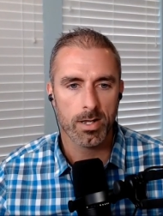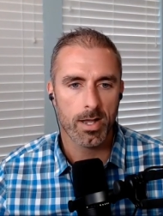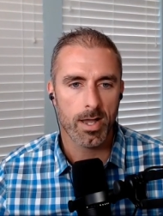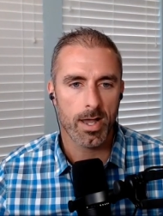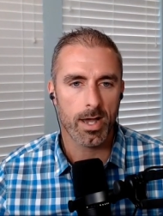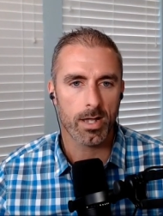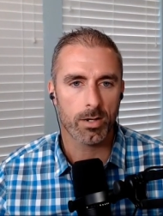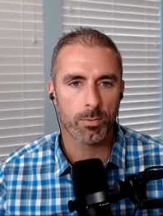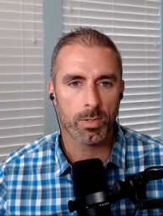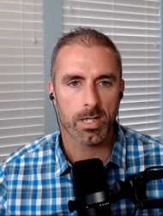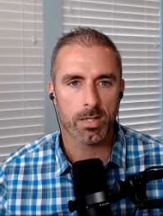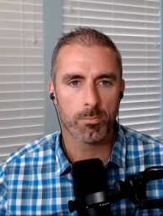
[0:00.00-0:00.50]

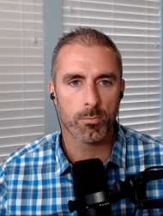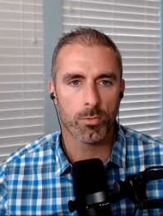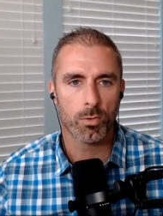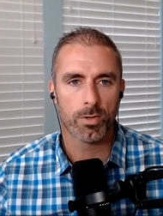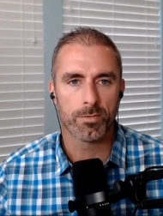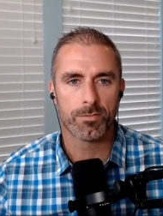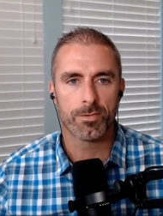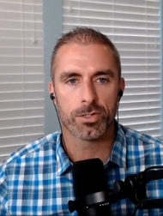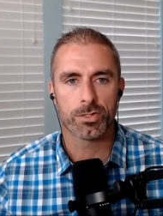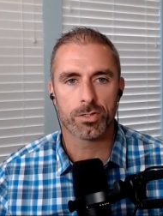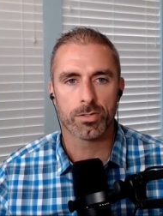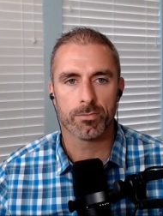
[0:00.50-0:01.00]
How do we get more
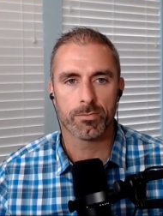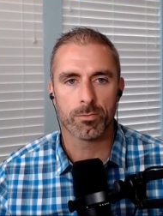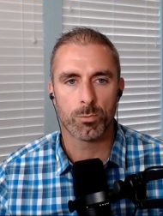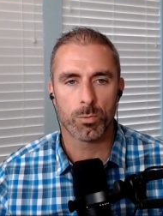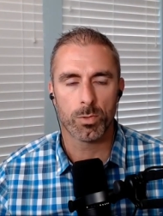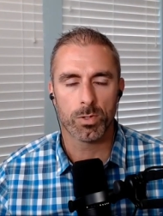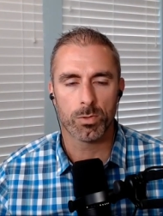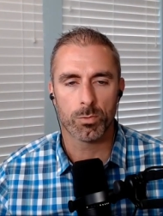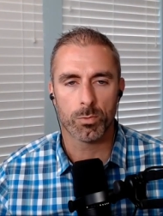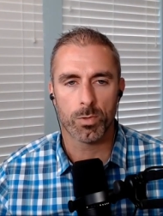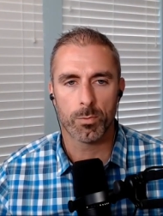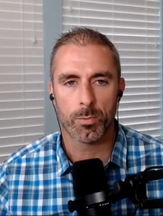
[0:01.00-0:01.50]
efficient
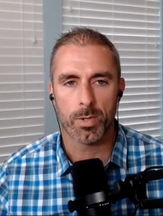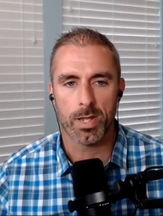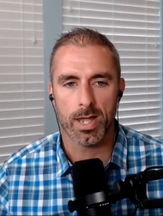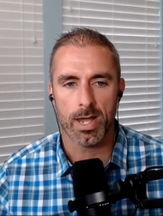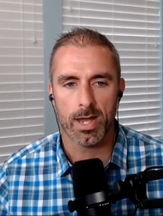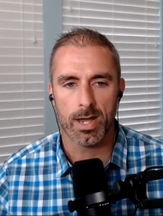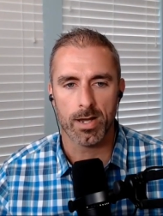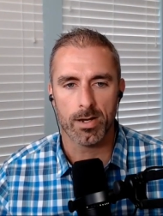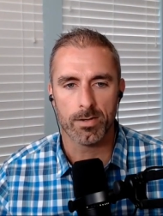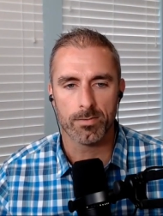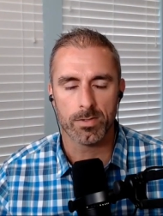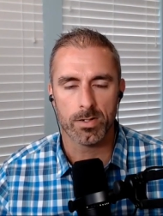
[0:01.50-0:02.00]
with what we
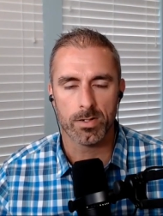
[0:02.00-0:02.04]
have?